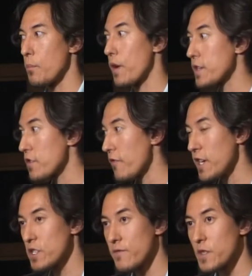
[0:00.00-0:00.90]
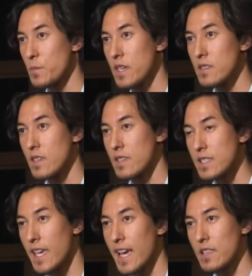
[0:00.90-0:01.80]
Preservation of the species,
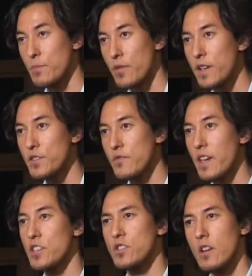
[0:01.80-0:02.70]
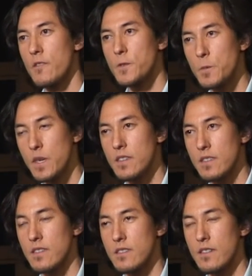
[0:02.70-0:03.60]
exactly. Preservation of the
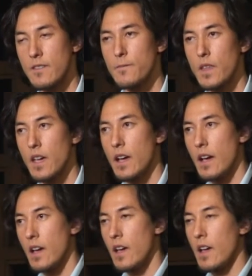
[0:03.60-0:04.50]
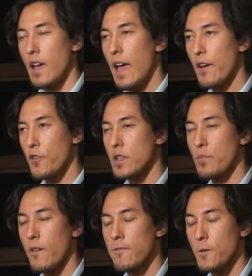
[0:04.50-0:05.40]
species. African
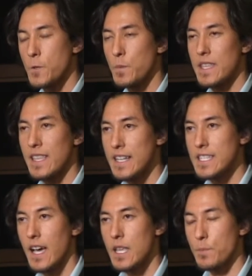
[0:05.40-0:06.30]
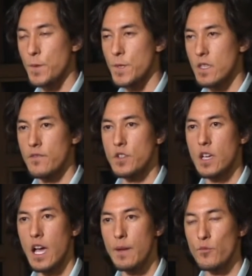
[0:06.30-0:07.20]
buffalo spend 99% of their
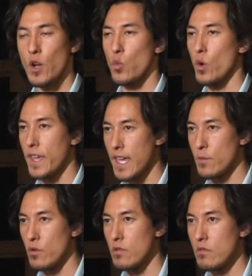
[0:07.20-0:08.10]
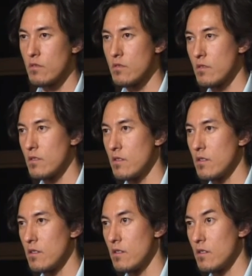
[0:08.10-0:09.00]
time around one animal
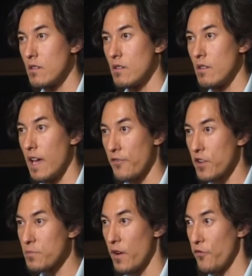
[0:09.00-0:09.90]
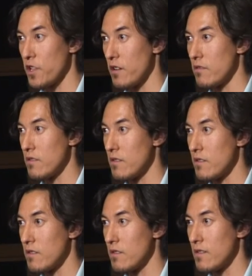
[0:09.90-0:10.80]
African buffalo.
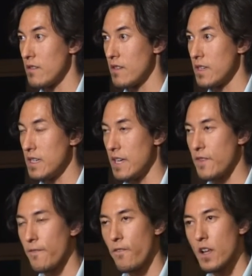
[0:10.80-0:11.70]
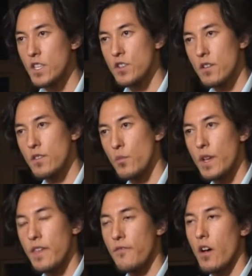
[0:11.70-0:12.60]
If they fought each other the way
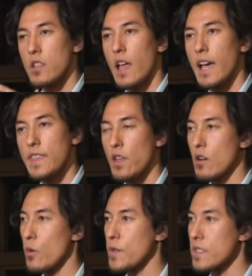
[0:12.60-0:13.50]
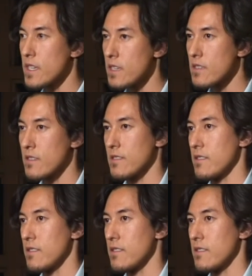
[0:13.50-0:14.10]
they fought lion, they'd all go extinct.